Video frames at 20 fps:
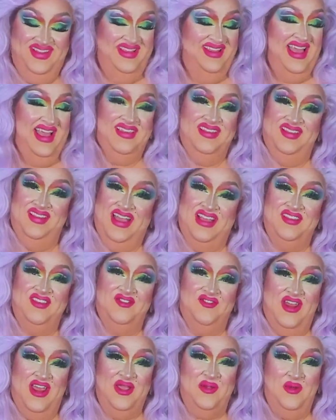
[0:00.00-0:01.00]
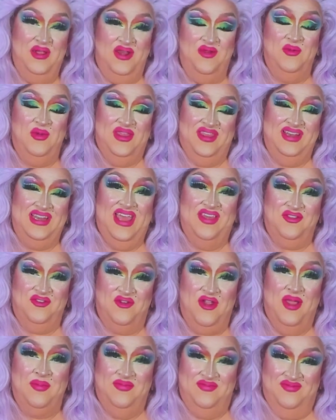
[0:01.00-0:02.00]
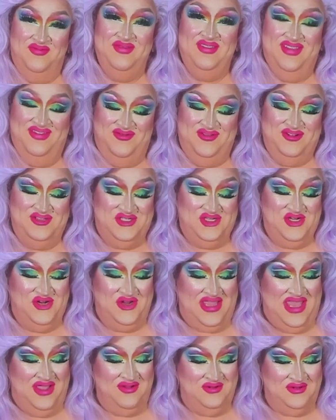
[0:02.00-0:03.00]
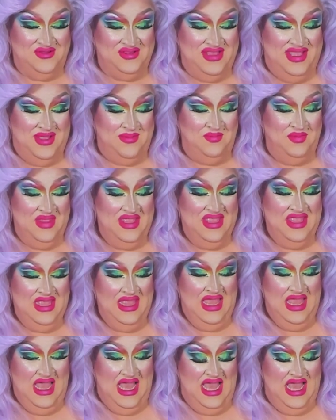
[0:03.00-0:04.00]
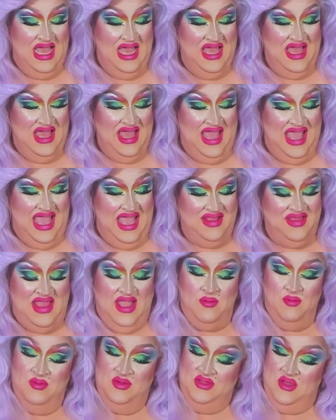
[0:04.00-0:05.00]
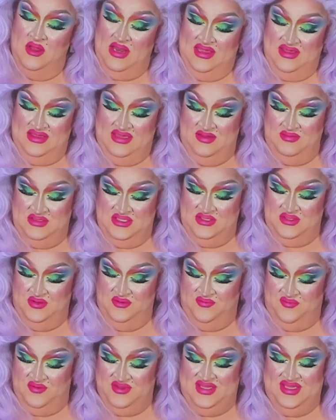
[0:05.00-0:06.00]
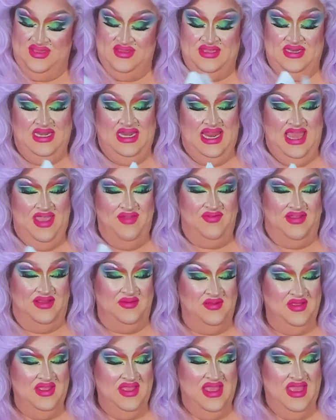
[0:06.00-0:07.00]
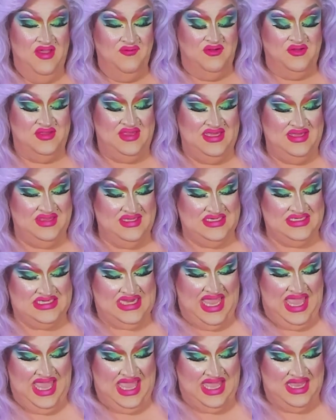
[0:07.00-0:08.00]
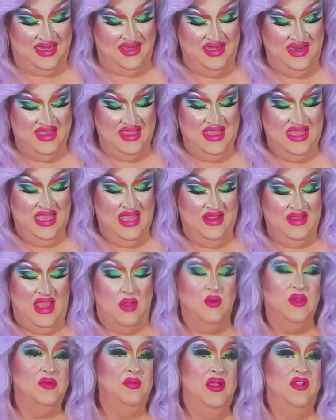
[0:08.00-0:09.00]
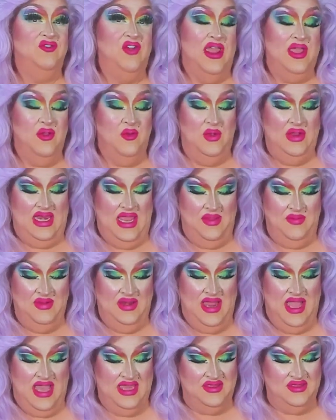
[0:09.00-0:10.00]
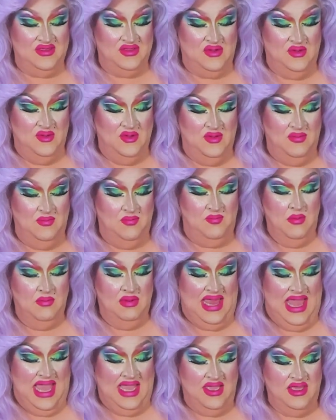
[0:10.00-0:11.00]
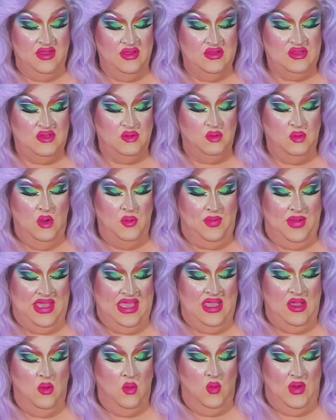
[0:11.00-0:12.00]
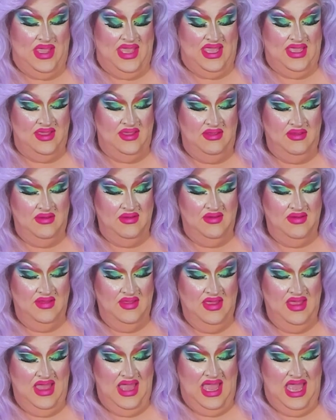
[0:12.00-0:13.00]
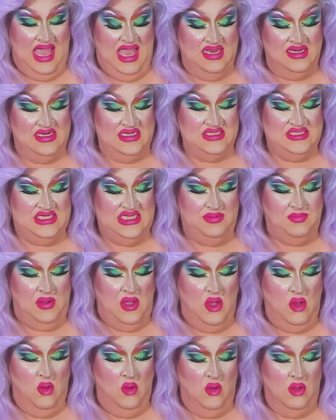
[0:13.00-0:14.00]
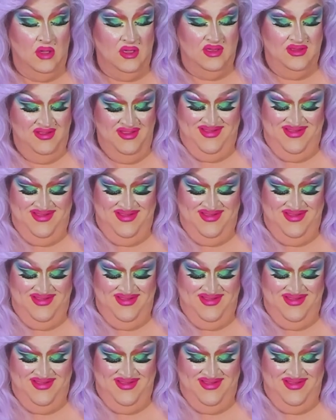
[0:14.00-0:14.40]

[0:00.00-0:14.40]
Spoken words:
That's a drag queen with a death drop, for sure, Counter Slam. And that was all I seemed to do for season 11. For season 10, that was my drag queen name in high school, Black Swooping Wig and Deep Hole.